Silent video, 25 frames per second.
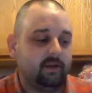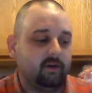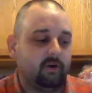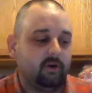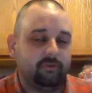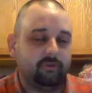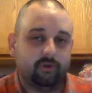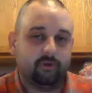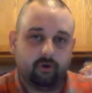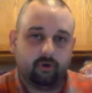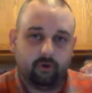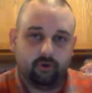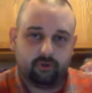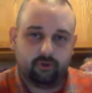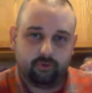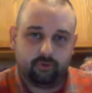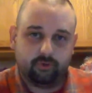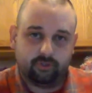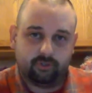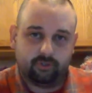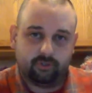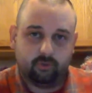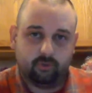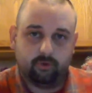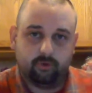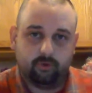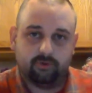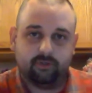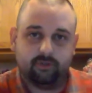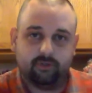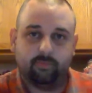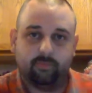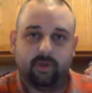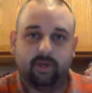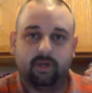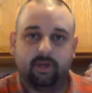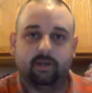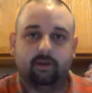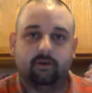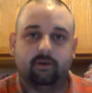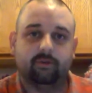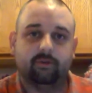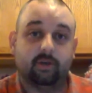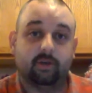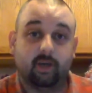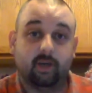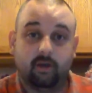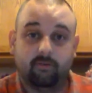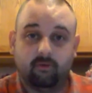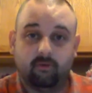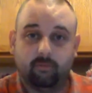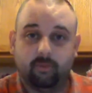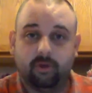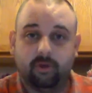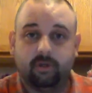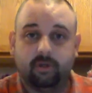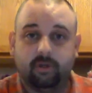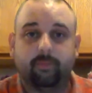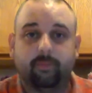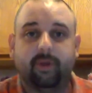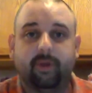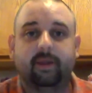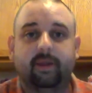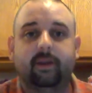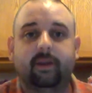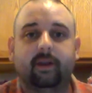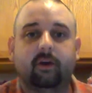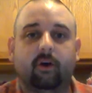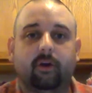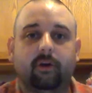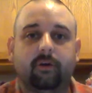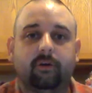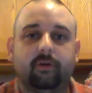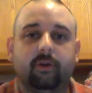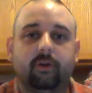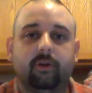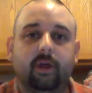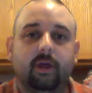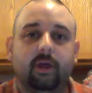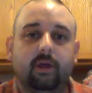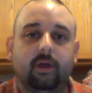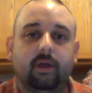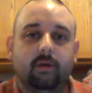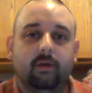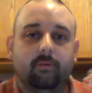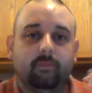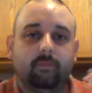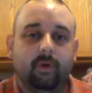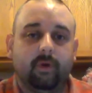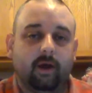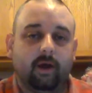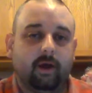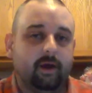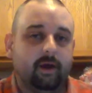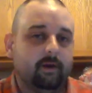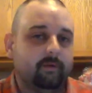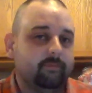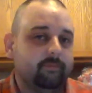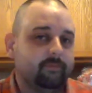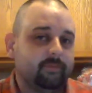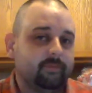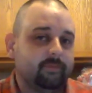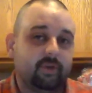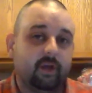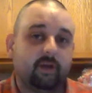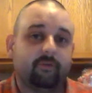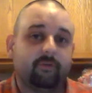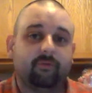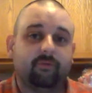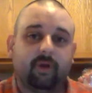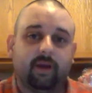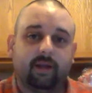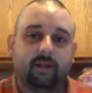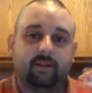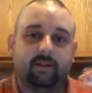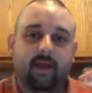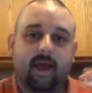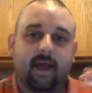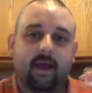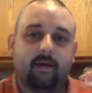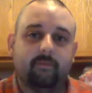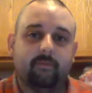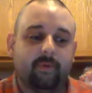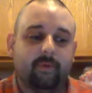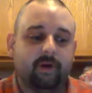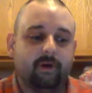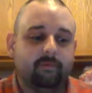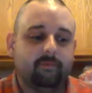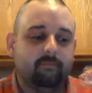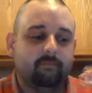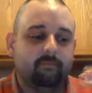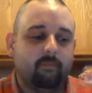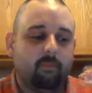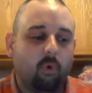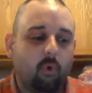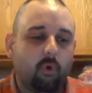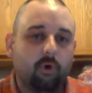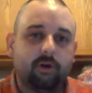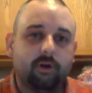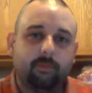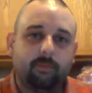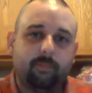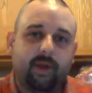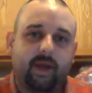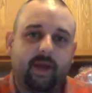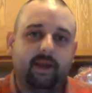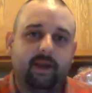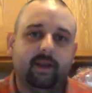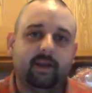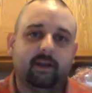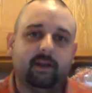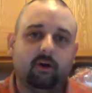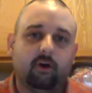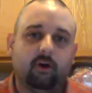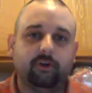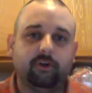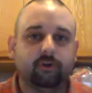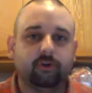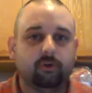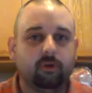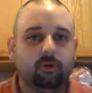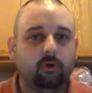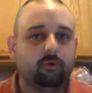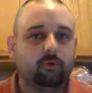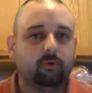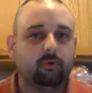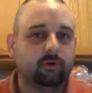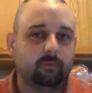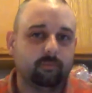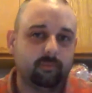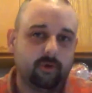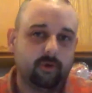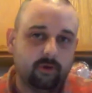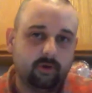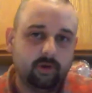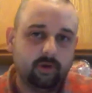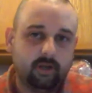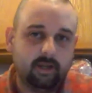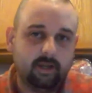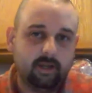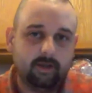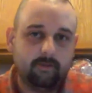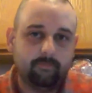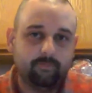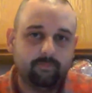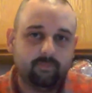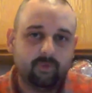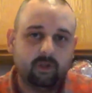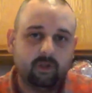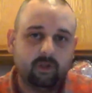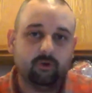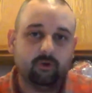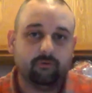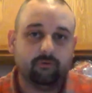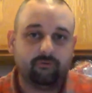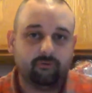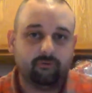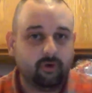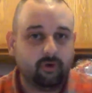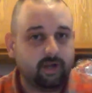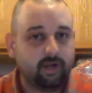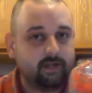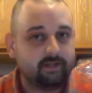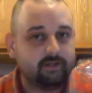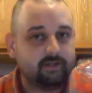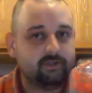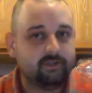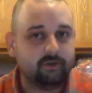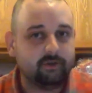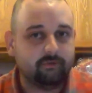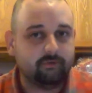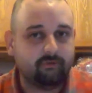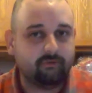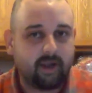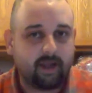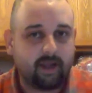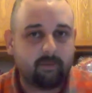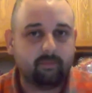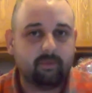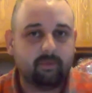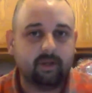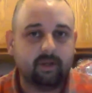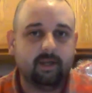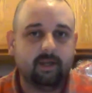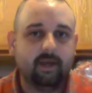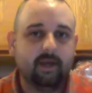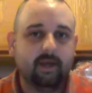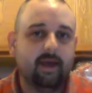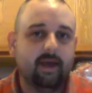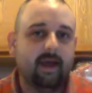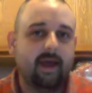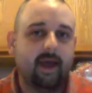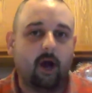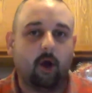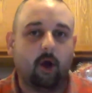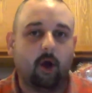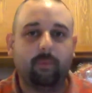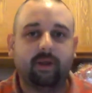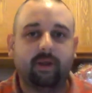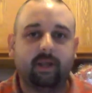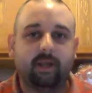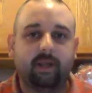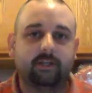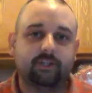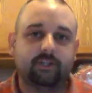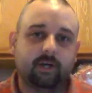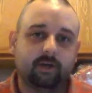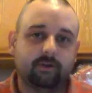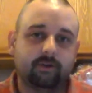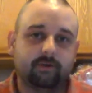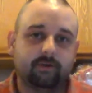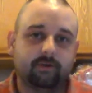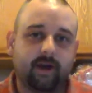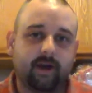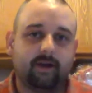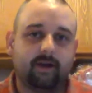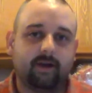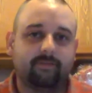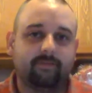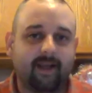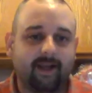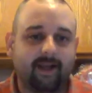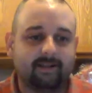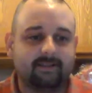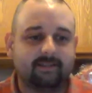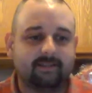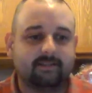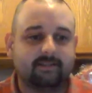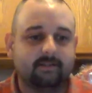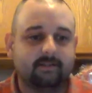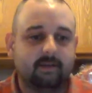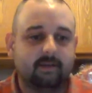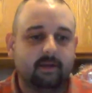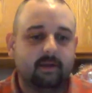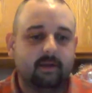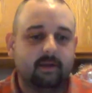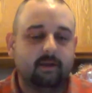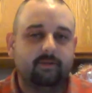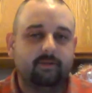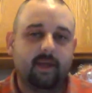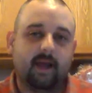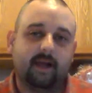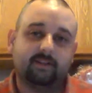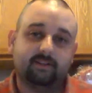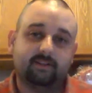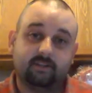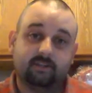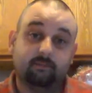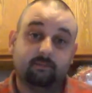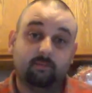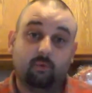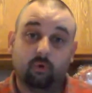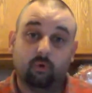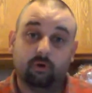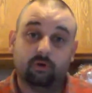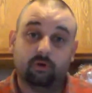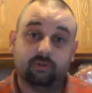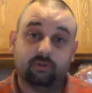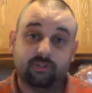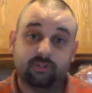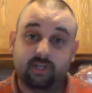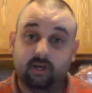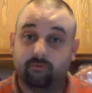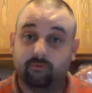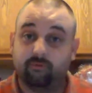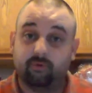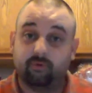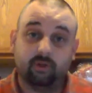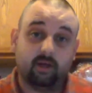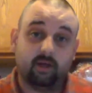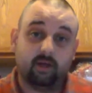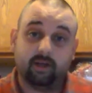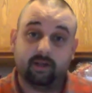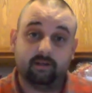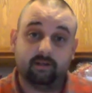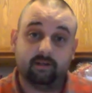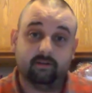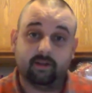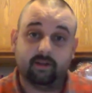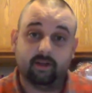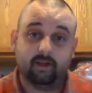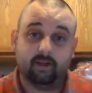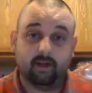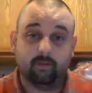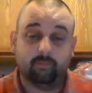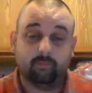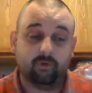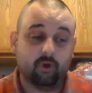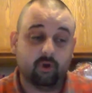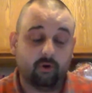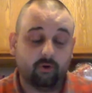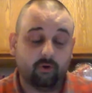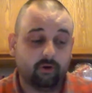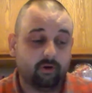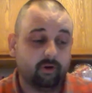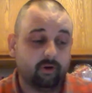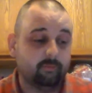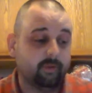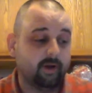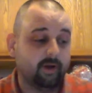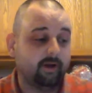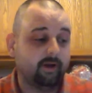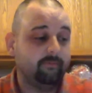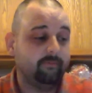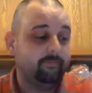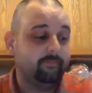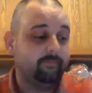on the grocery stores, depending on the government, depending on stuff like that, but more depending on your local community, your friends, your family, helping each other out. That's the more self-reliant that I'm talking about.